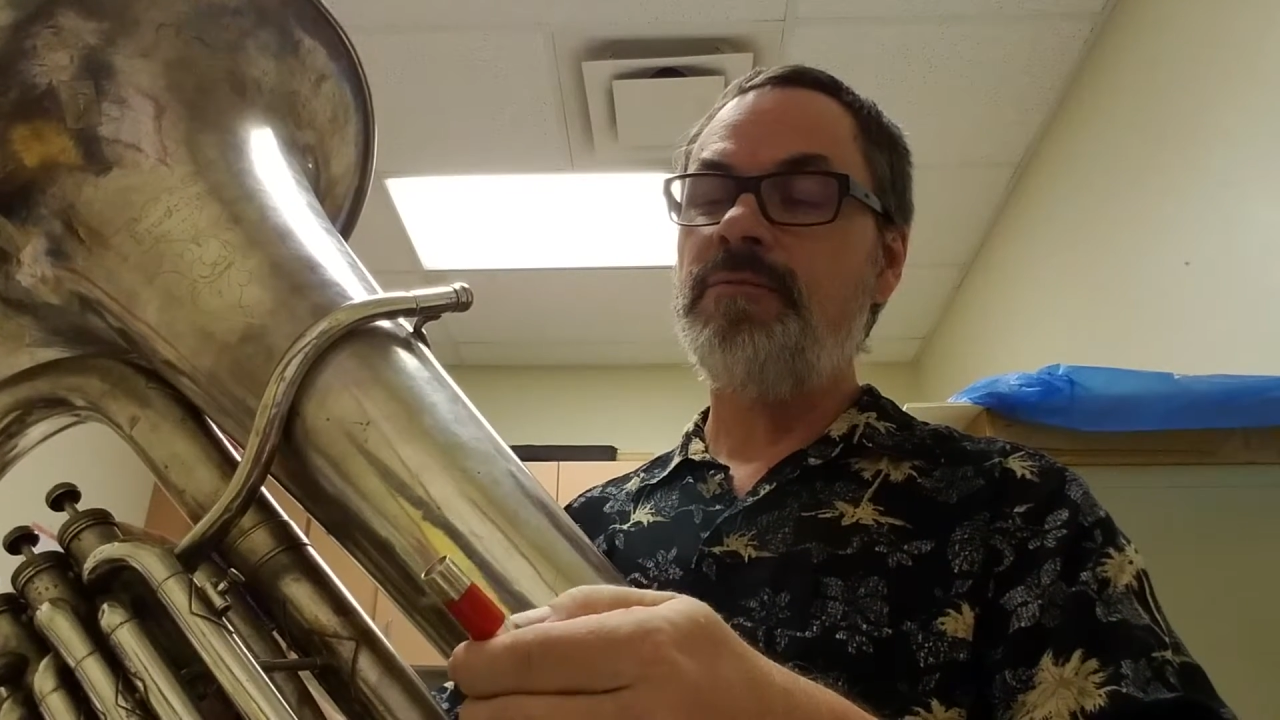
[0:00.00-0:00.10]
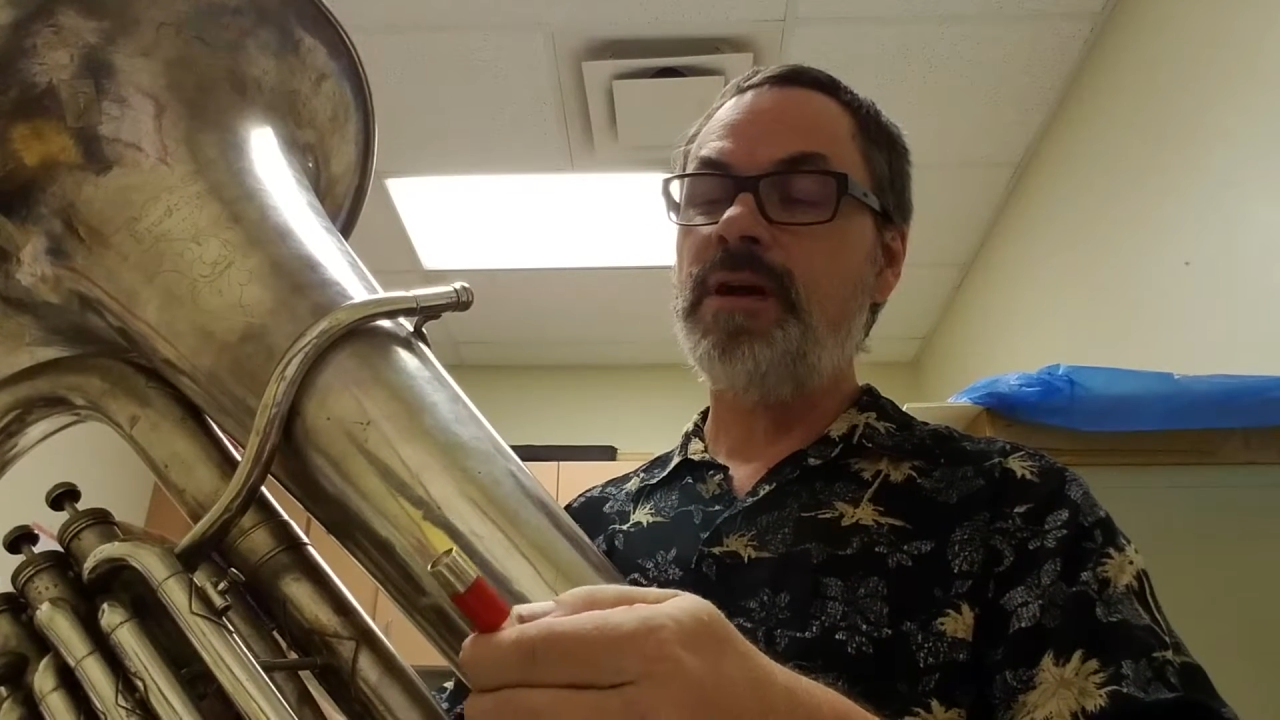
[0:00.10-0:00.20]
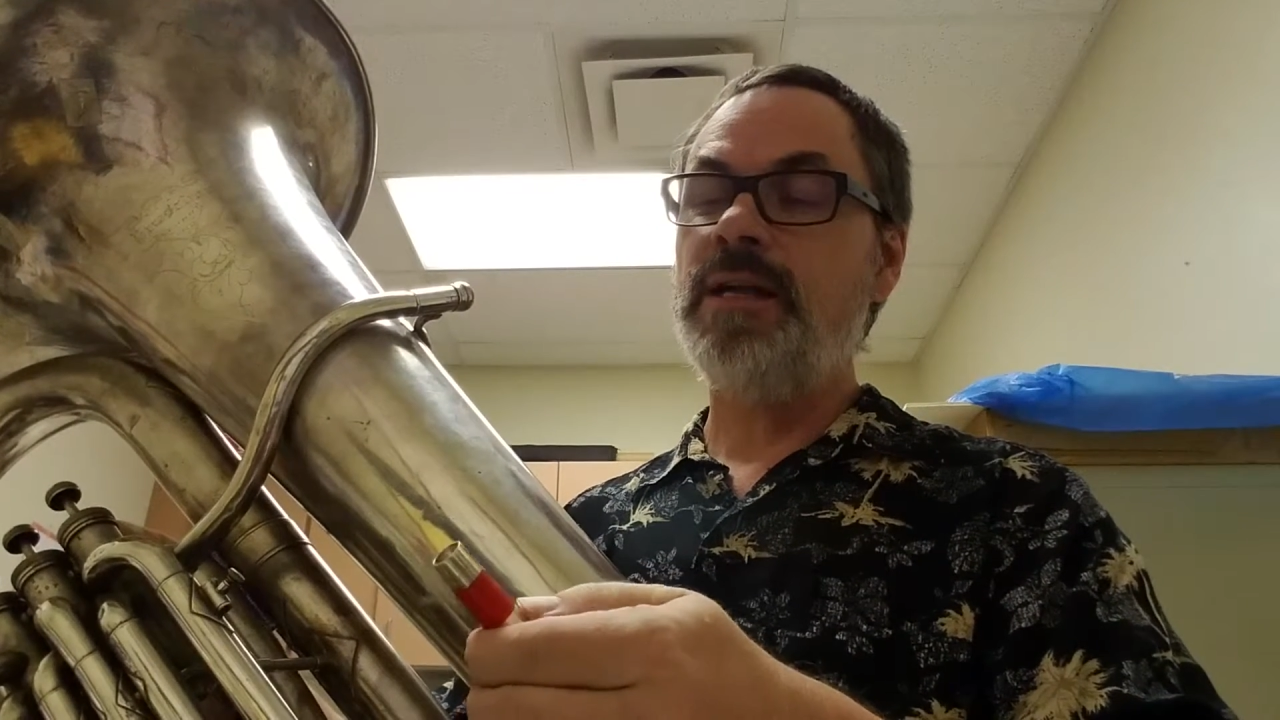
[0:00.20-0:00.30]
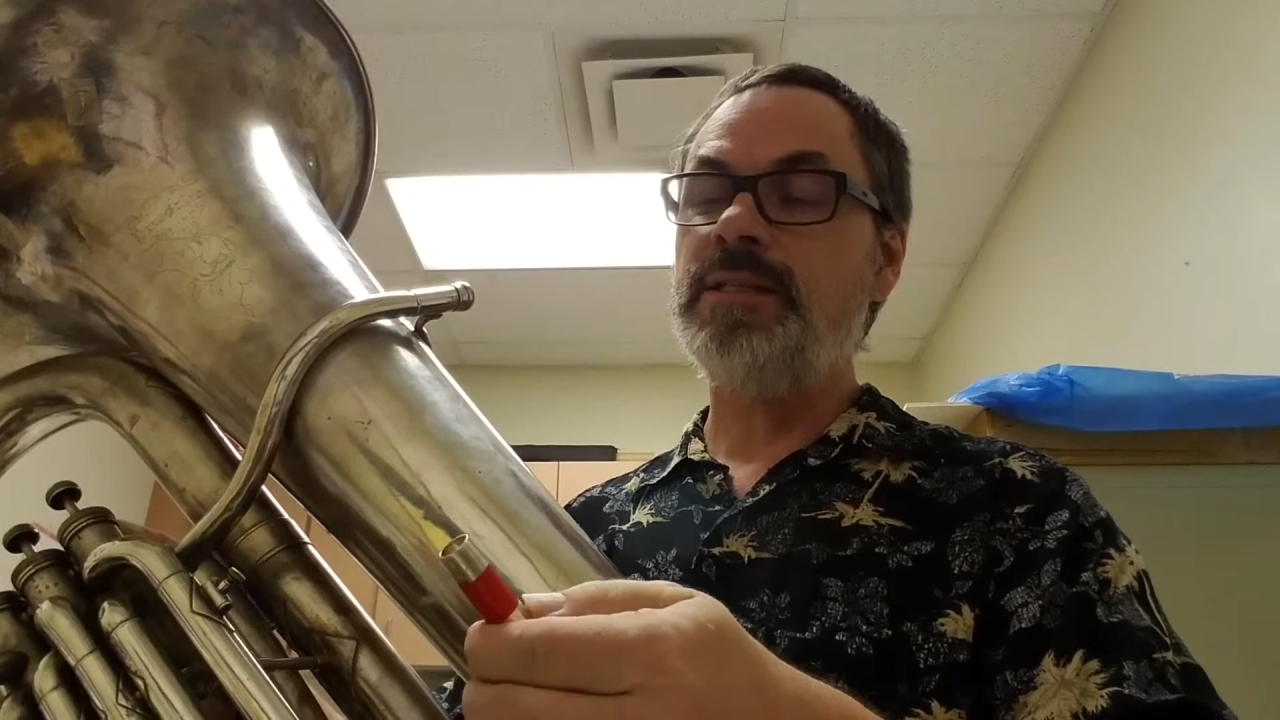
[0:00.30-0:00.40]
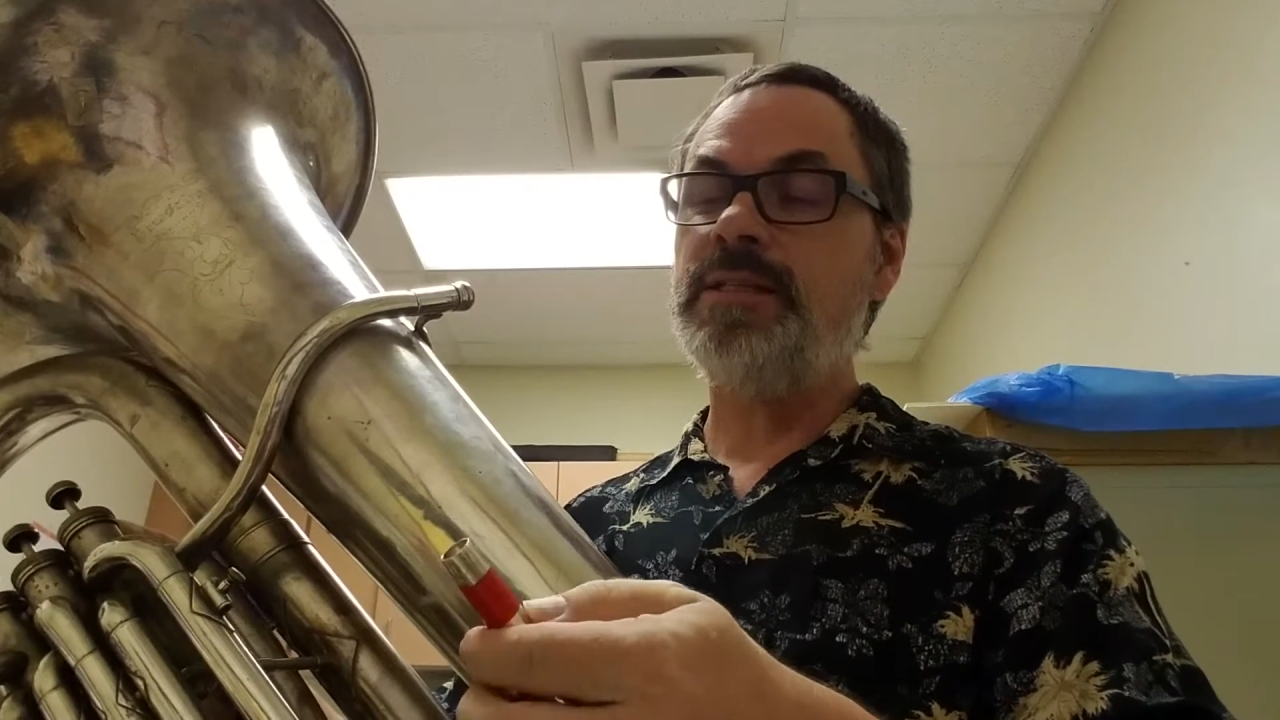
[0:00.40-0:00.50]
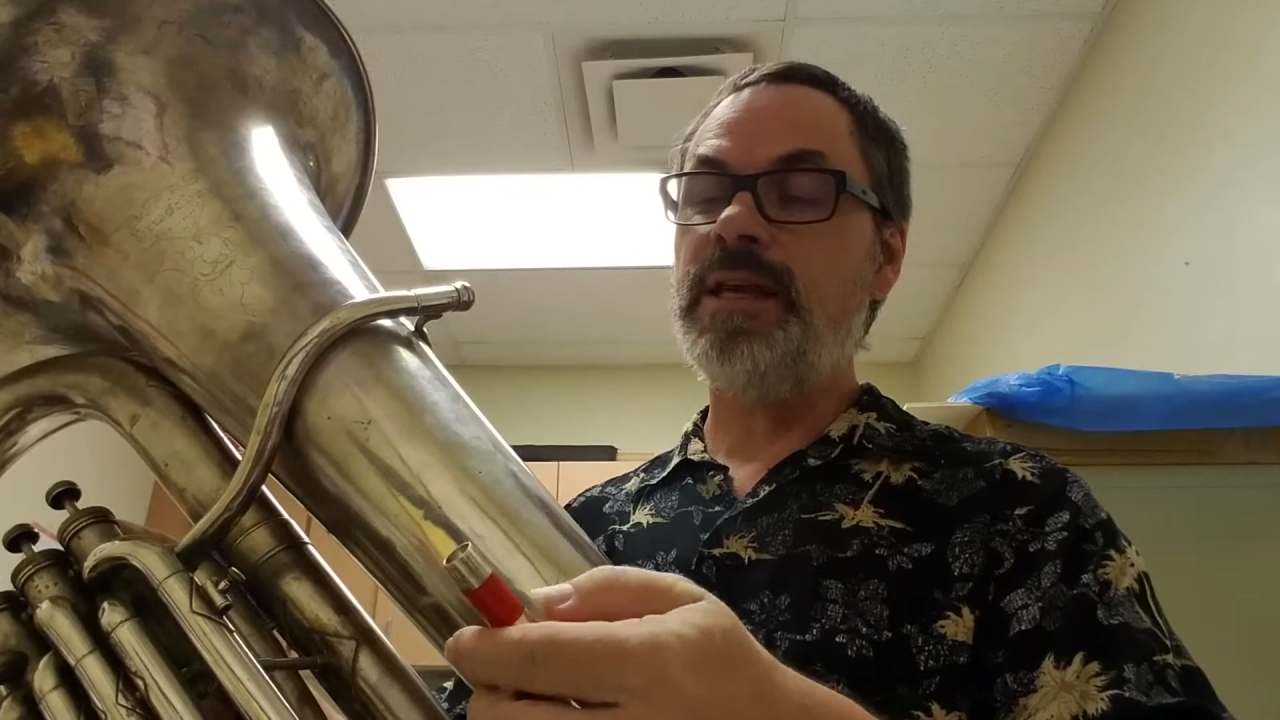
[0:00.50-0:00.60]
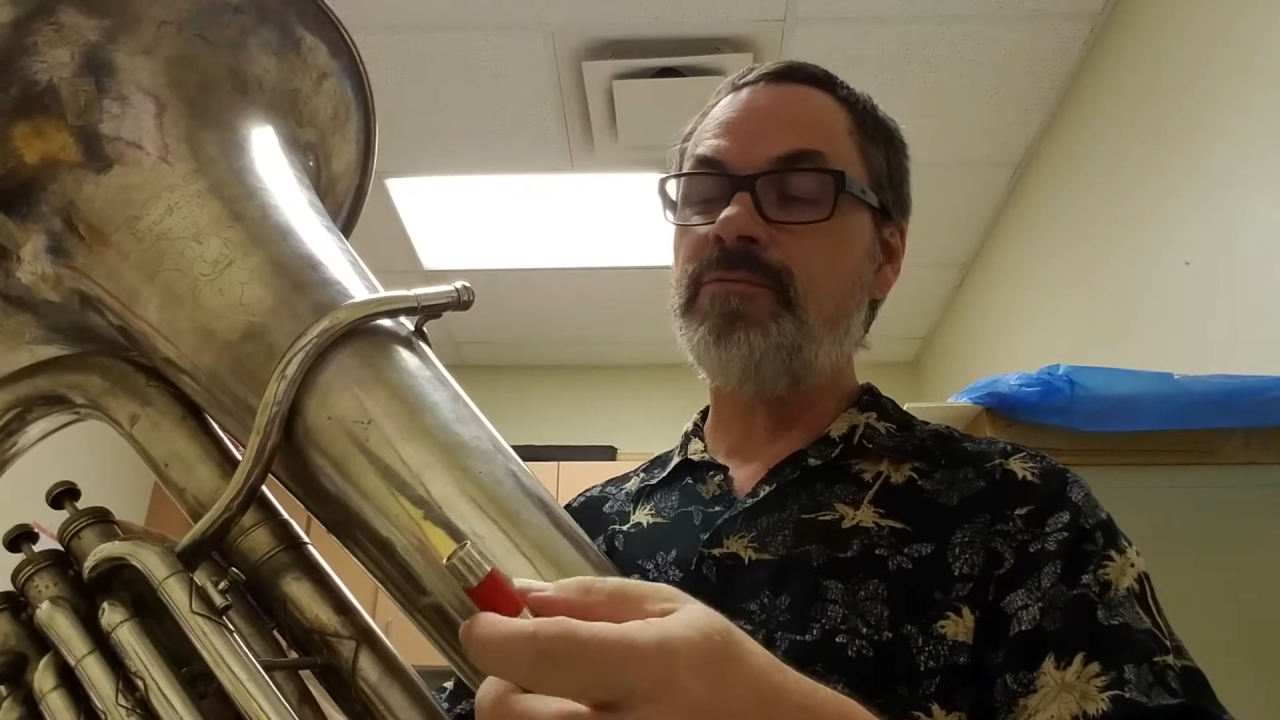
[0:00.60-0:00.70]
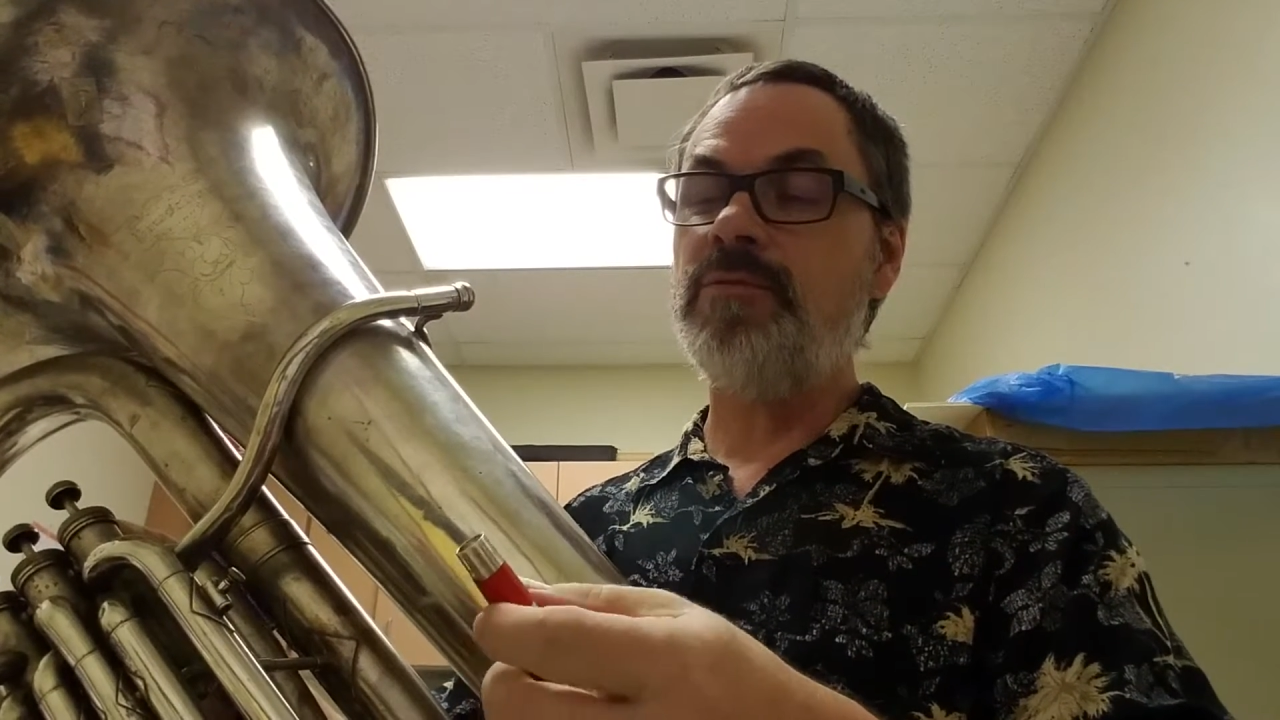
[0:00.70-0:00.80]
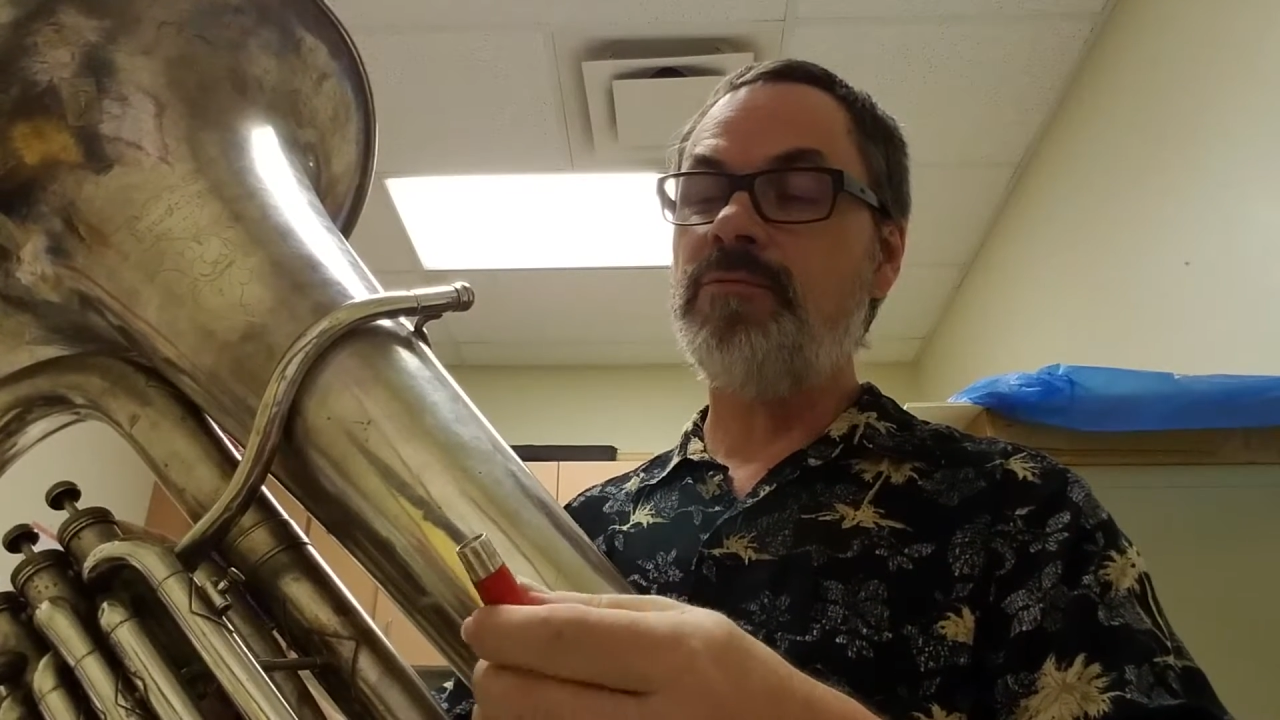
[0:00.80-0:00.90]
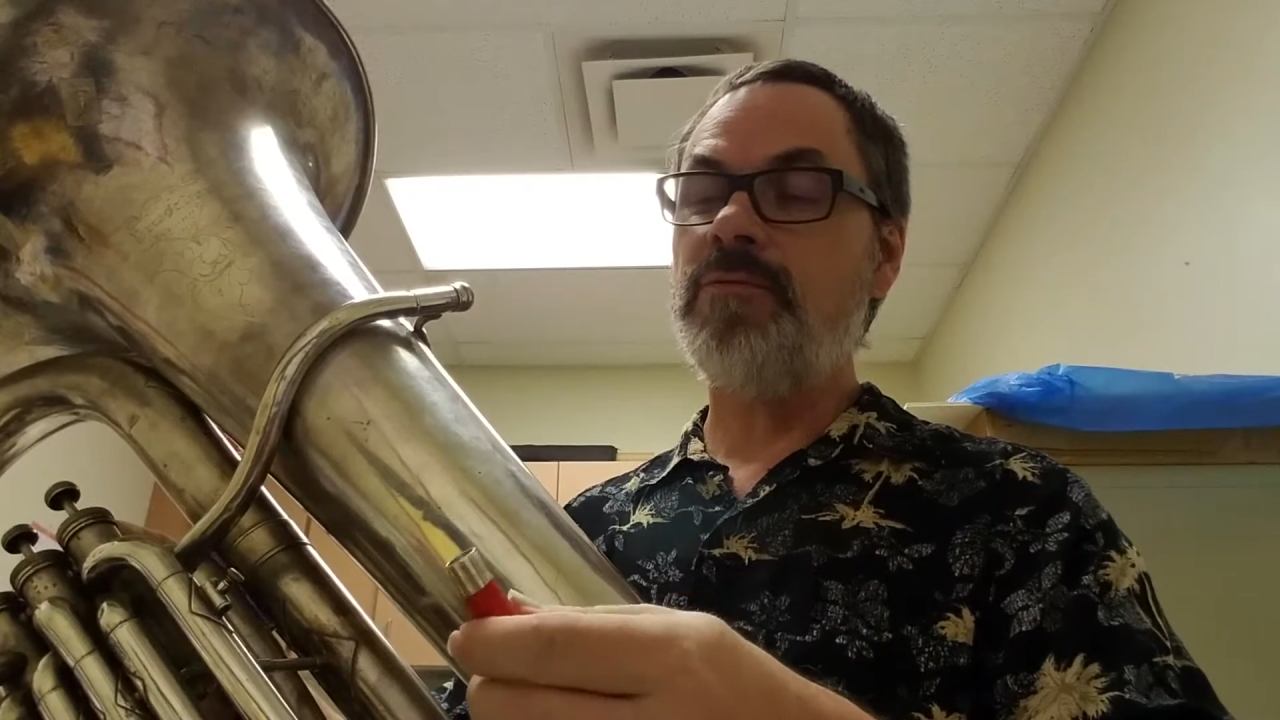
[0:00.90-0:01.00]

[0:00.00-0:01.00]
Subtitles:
gotten several